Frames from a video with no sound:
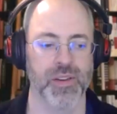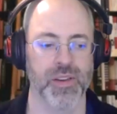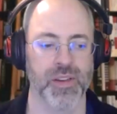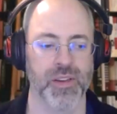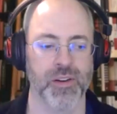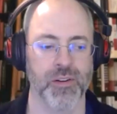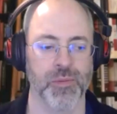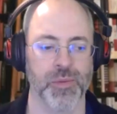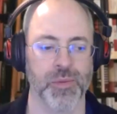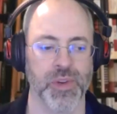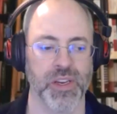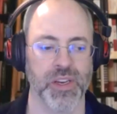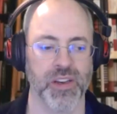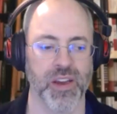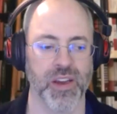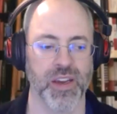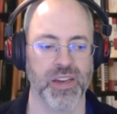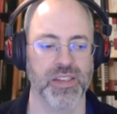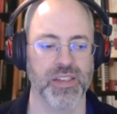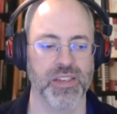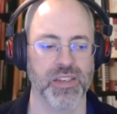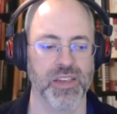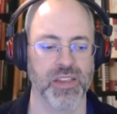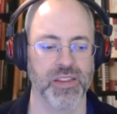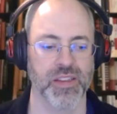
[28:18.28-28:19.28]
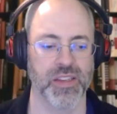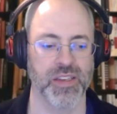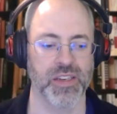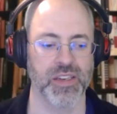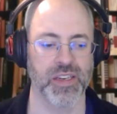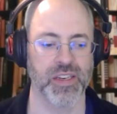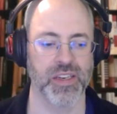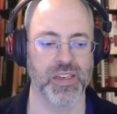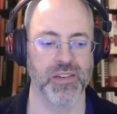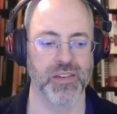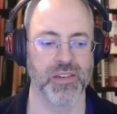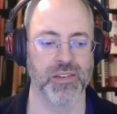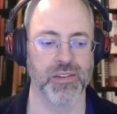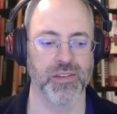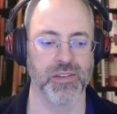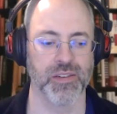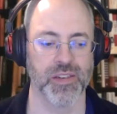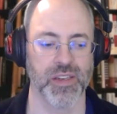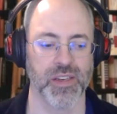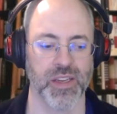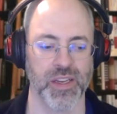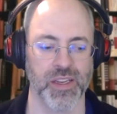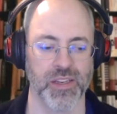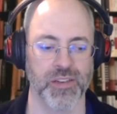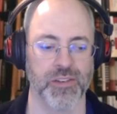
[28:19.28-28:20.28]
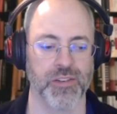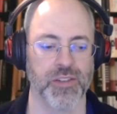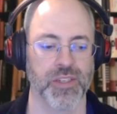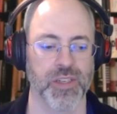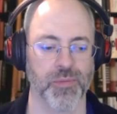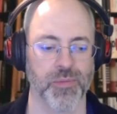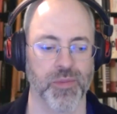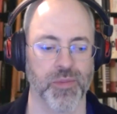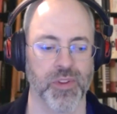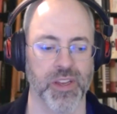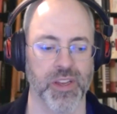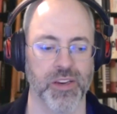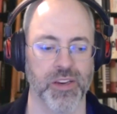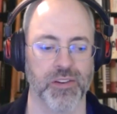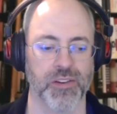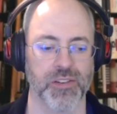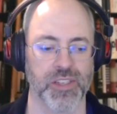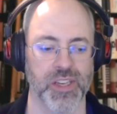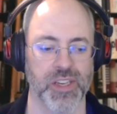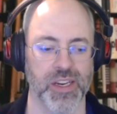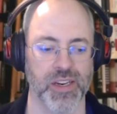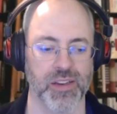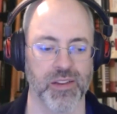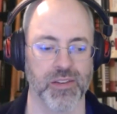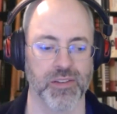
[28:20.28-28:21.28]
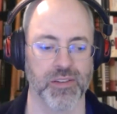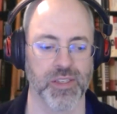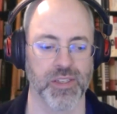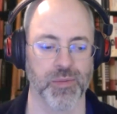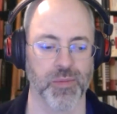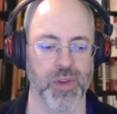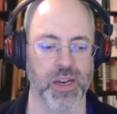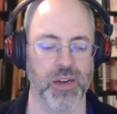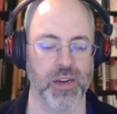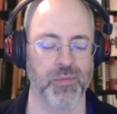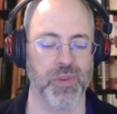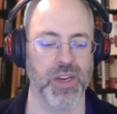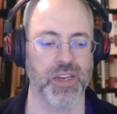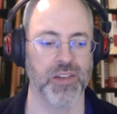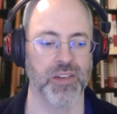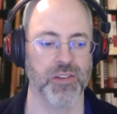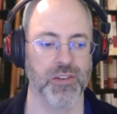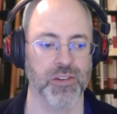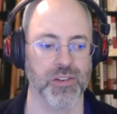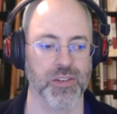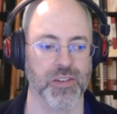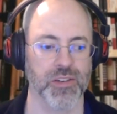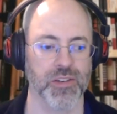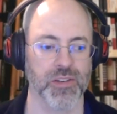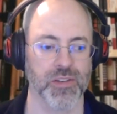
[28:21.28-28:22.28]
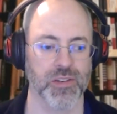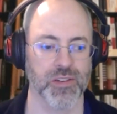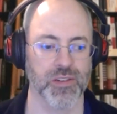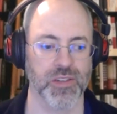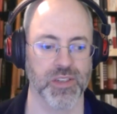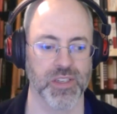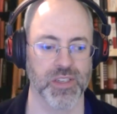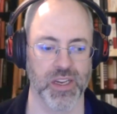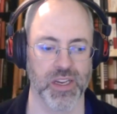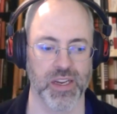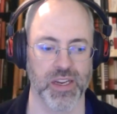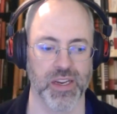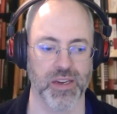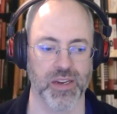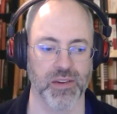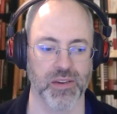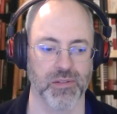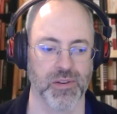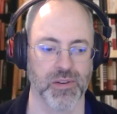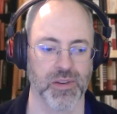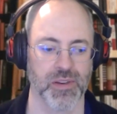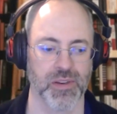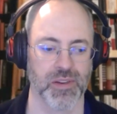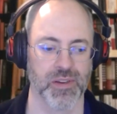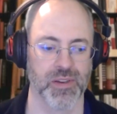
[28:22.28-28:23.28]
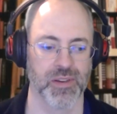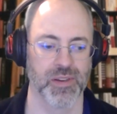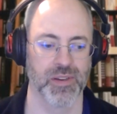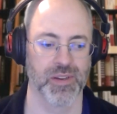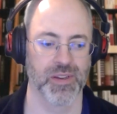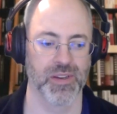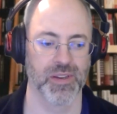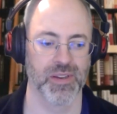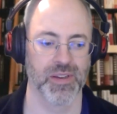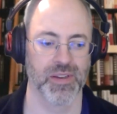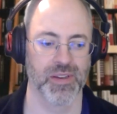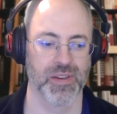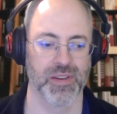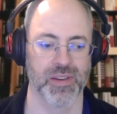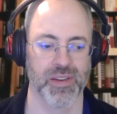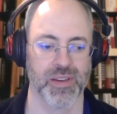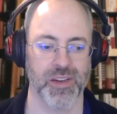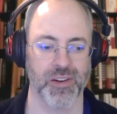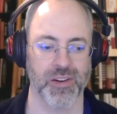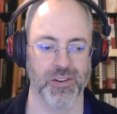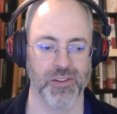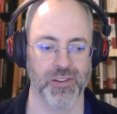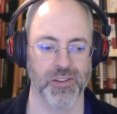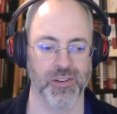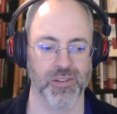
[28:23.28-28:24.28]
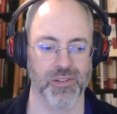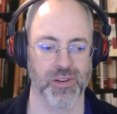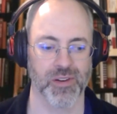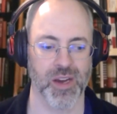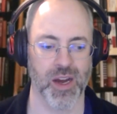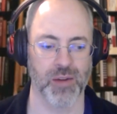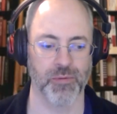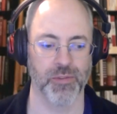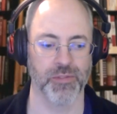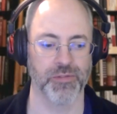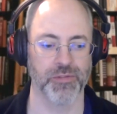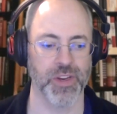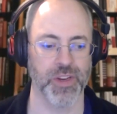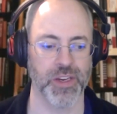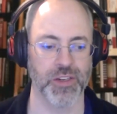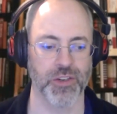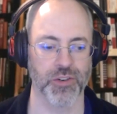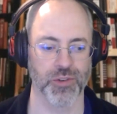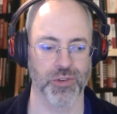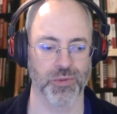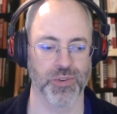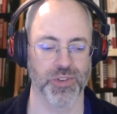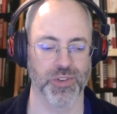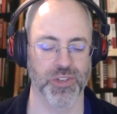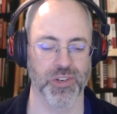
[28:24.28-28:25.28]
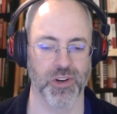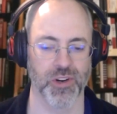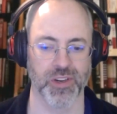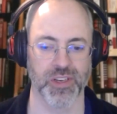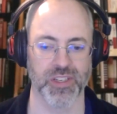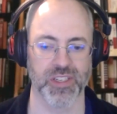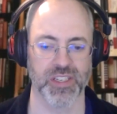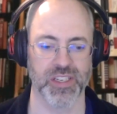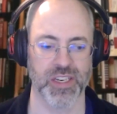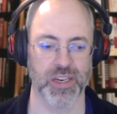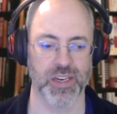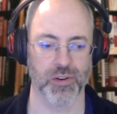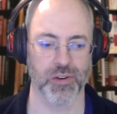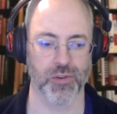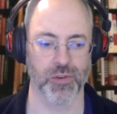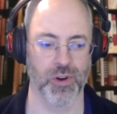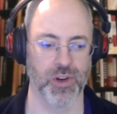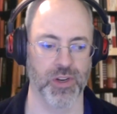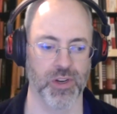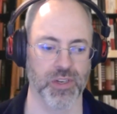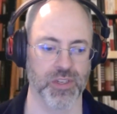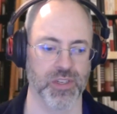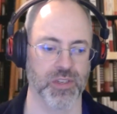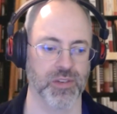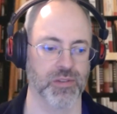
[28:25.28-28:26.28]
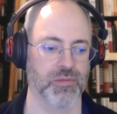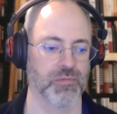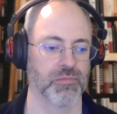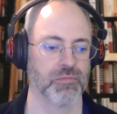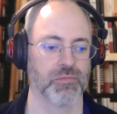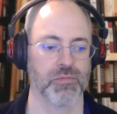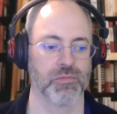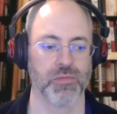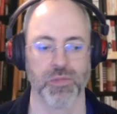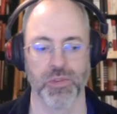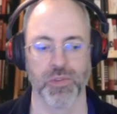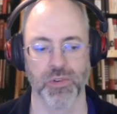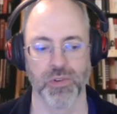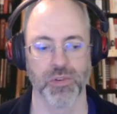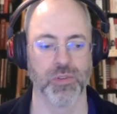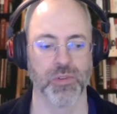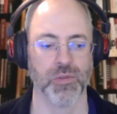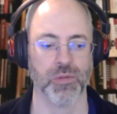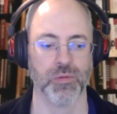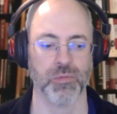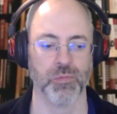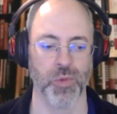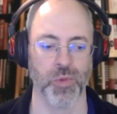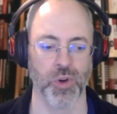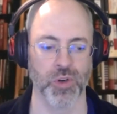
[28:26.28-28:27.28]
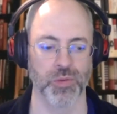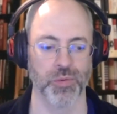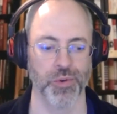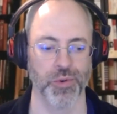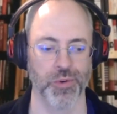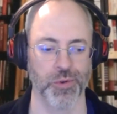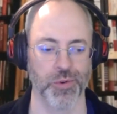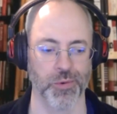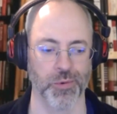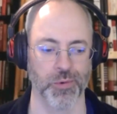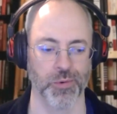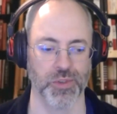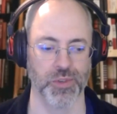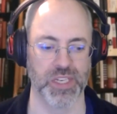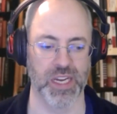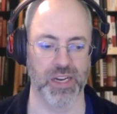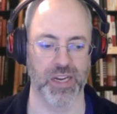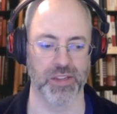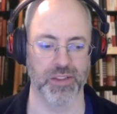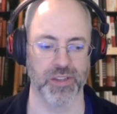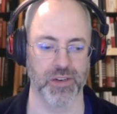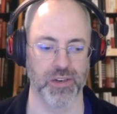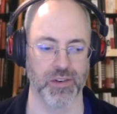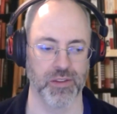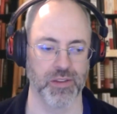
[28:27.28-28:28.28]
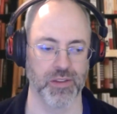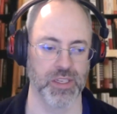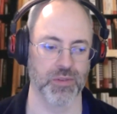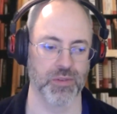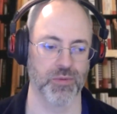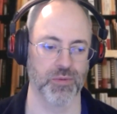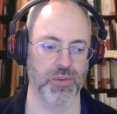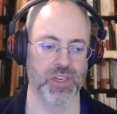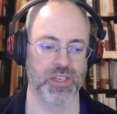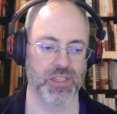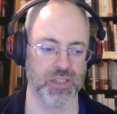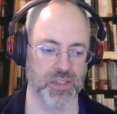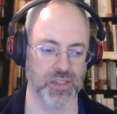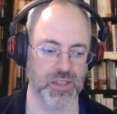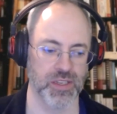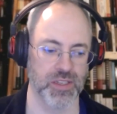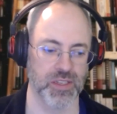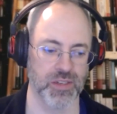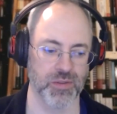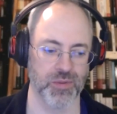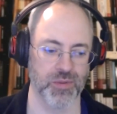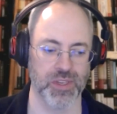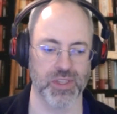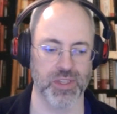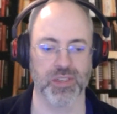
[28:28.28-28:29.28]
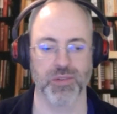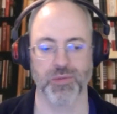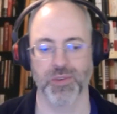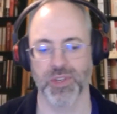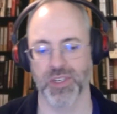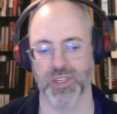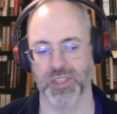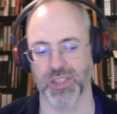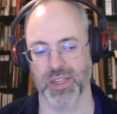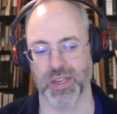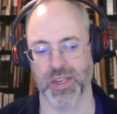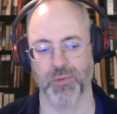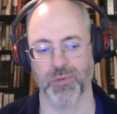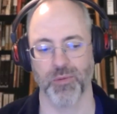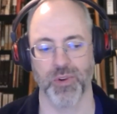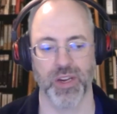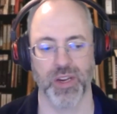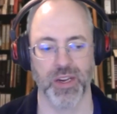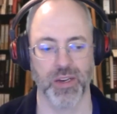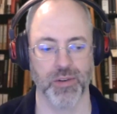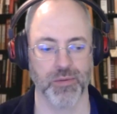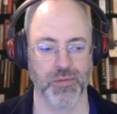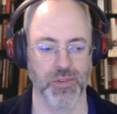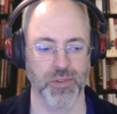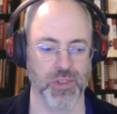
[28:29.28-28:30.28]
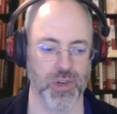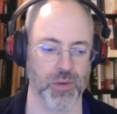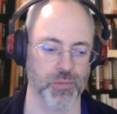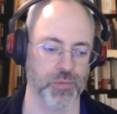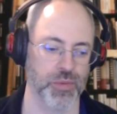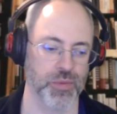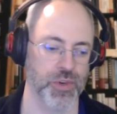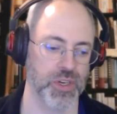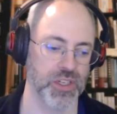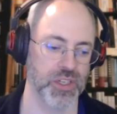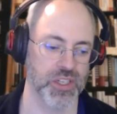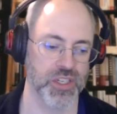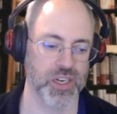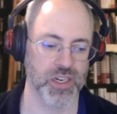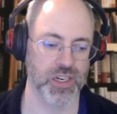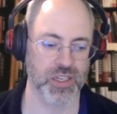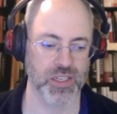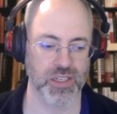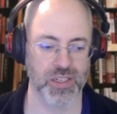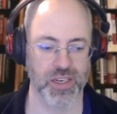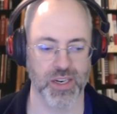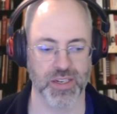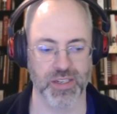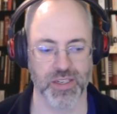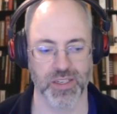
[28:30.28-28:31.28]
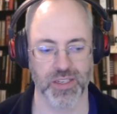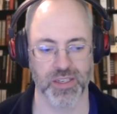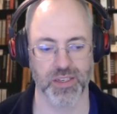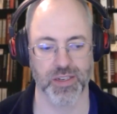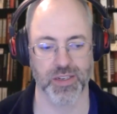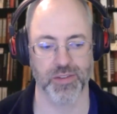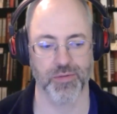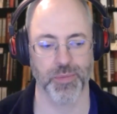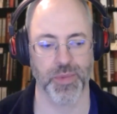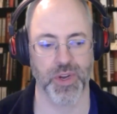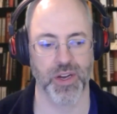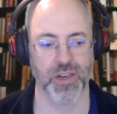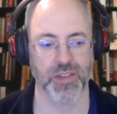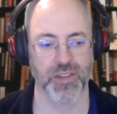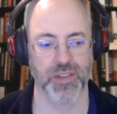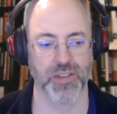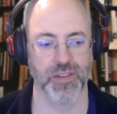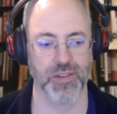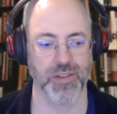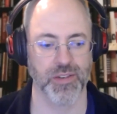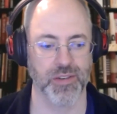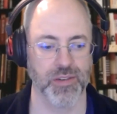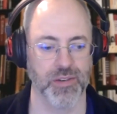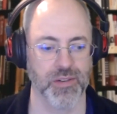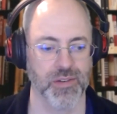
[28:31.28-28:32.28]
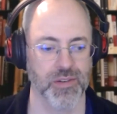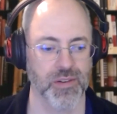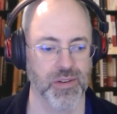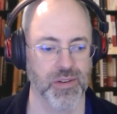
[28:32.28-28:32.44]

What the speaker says: It'll be nice to get the end into something like you're saying, some kind of matrix to say, here are the common features we're starting to see across multiple tools out there. This one does it this way, this one does it that way, and start putting checks and X's in different boxes.